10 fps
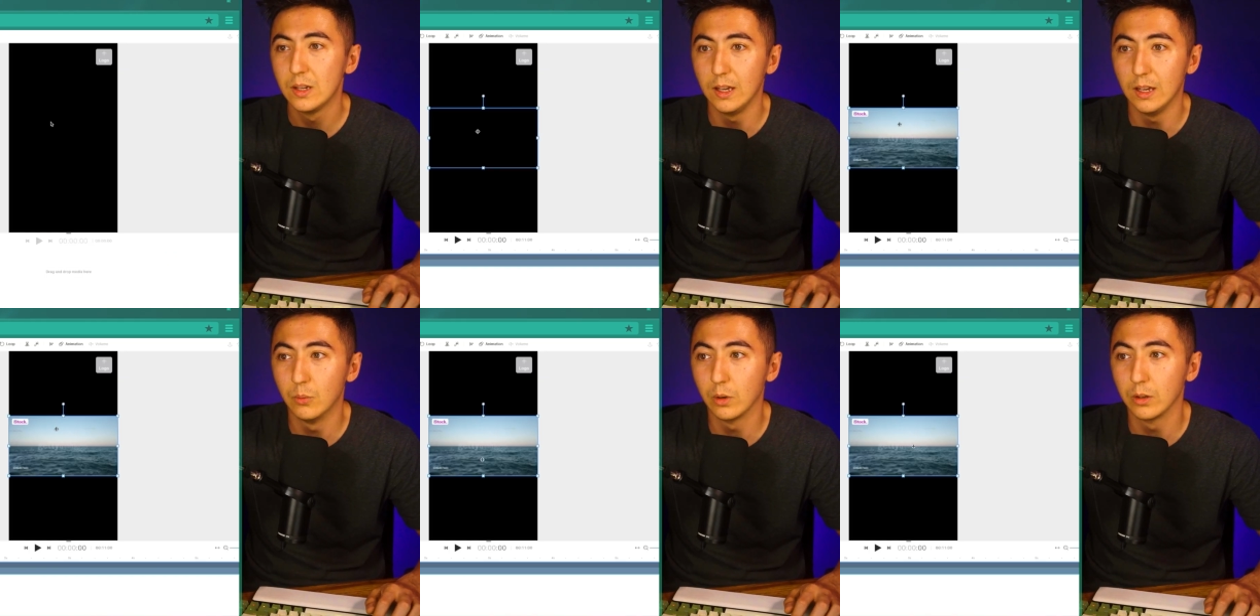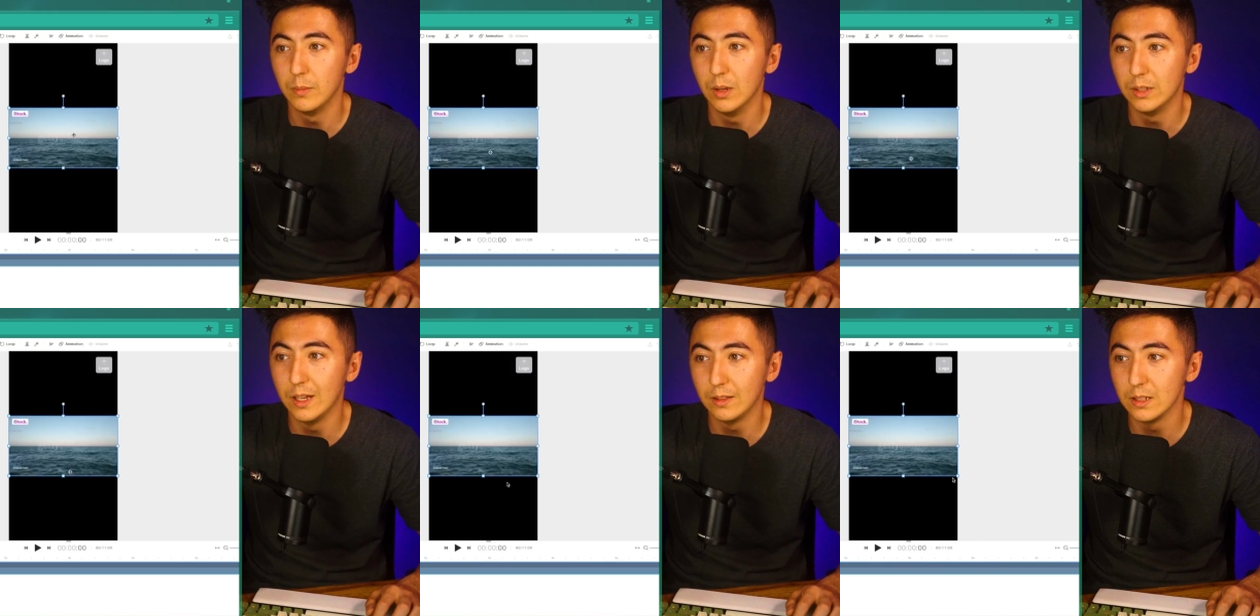and we're going to be able to
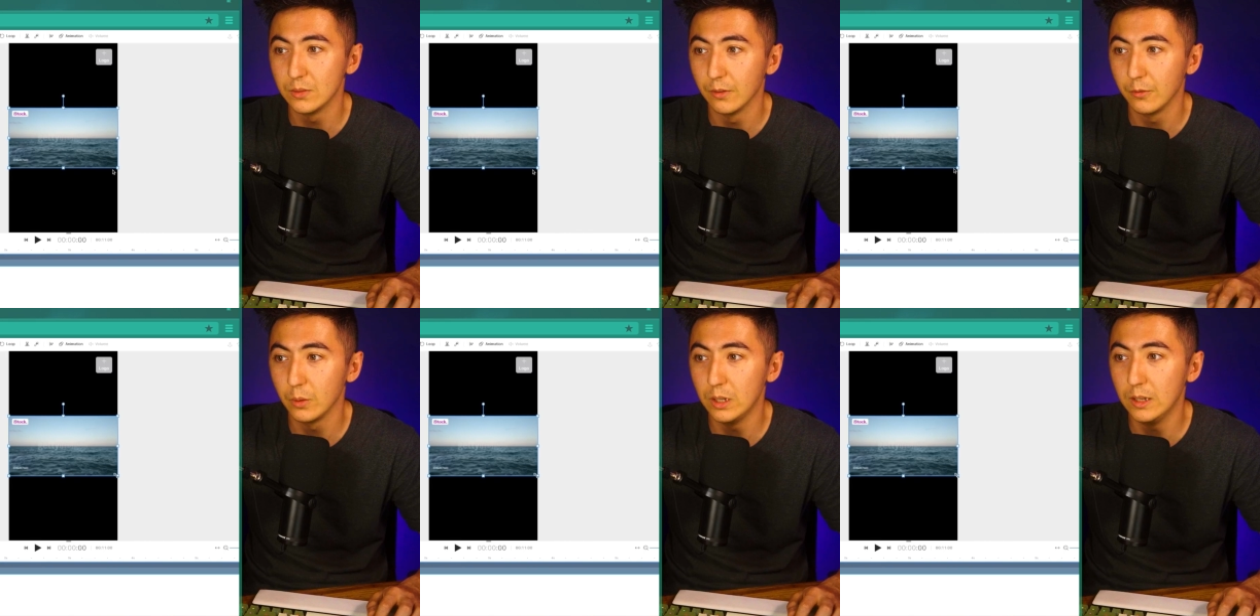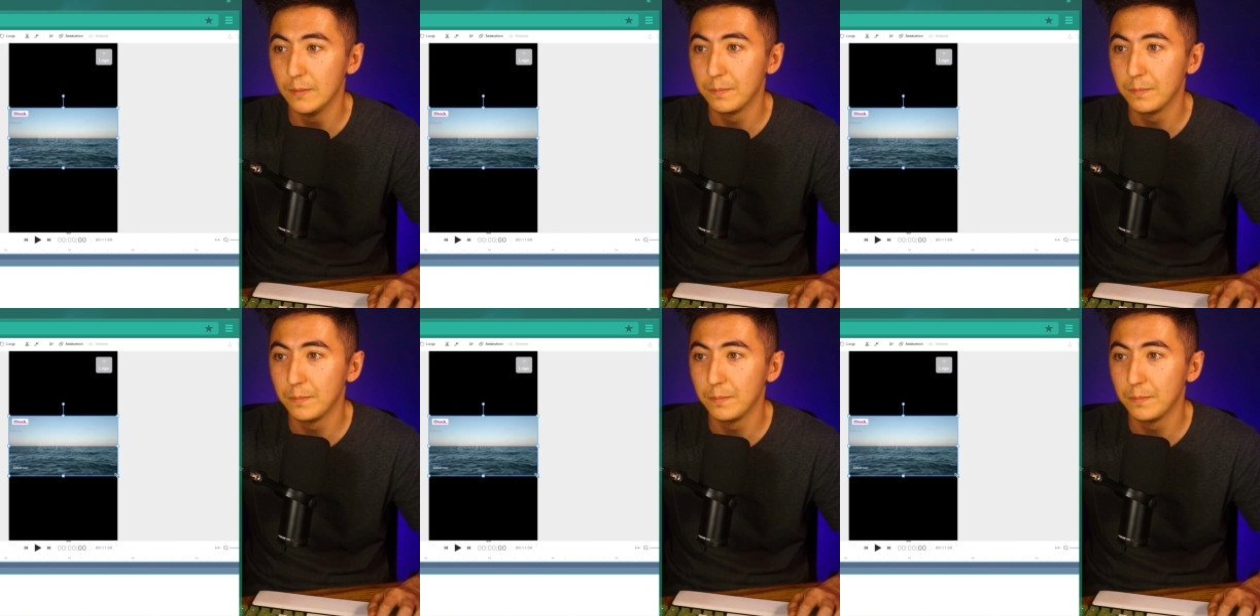get this for free.